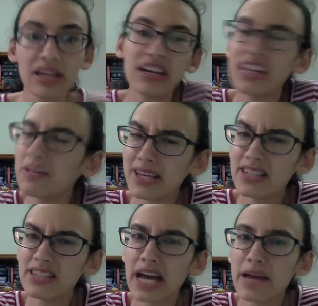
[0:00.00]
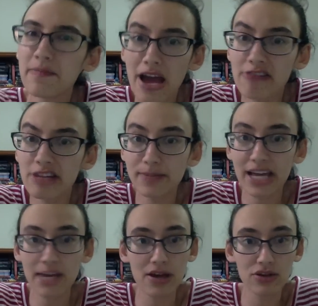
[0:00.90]
In the meantime, Barry
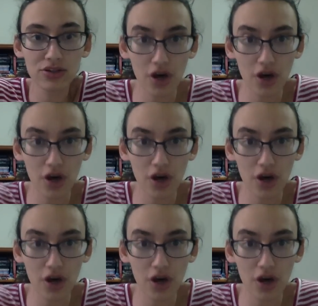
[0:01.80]
blackmails